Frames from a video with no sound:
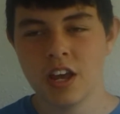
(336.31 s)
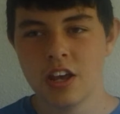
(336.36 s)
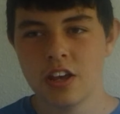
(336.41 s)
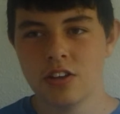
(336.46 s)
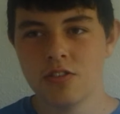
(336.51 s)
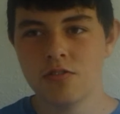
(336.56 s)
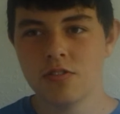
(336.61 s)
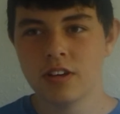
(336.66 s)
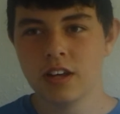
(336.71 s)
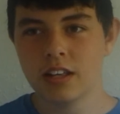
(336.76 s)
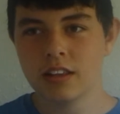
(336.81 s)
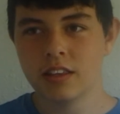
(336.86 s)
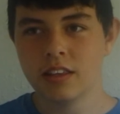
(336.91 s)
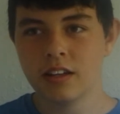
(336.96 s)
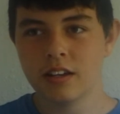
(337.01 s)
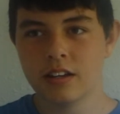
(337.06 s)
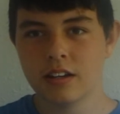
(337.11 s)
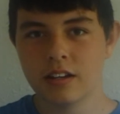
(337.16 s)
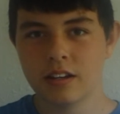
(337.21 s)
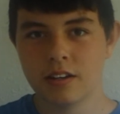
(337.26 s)
you get
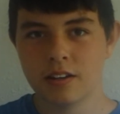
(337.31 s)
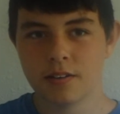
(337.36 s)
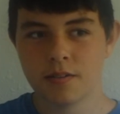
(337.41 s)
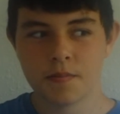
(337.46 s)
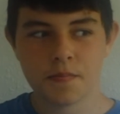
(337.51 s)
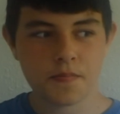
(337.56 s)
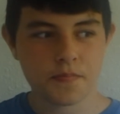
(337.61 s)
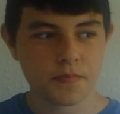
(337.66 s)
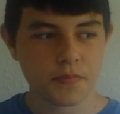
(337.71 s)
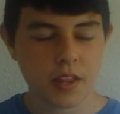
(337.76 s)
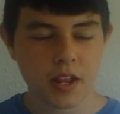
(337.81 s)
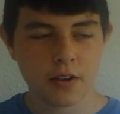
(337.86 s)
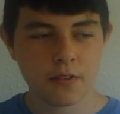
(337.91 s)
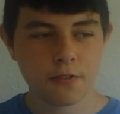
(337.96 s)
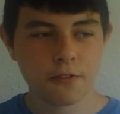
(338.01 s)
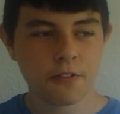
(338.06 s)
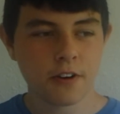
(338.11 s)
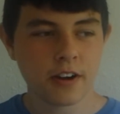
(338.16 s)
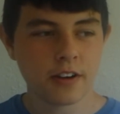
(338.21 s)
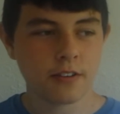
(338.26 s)
the
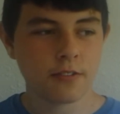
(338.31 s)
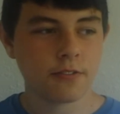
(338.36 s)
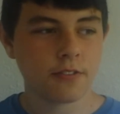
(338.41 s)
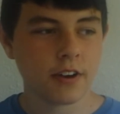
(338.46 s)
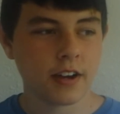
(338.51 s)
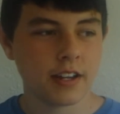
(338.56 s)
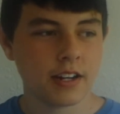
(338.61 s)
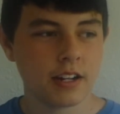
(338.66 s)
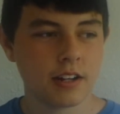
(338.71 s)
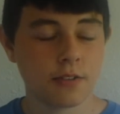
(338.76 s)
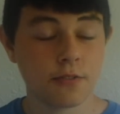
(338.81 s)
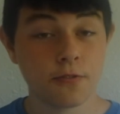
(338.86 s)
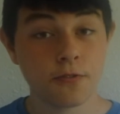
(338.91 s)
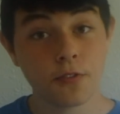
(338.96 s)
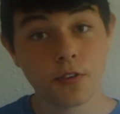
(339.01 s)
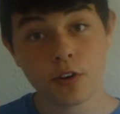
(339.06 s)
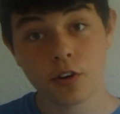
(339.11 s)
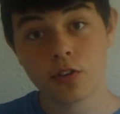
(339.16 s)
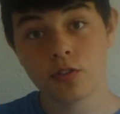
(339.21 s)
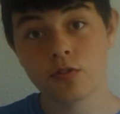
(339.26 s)
final fight in the
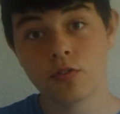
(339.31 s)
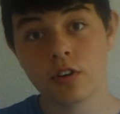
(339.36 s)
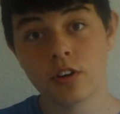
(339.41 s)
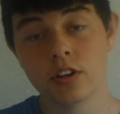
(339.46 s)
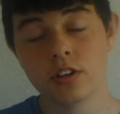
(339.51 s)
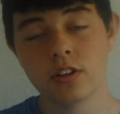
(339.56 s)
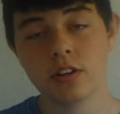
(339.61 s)
first one,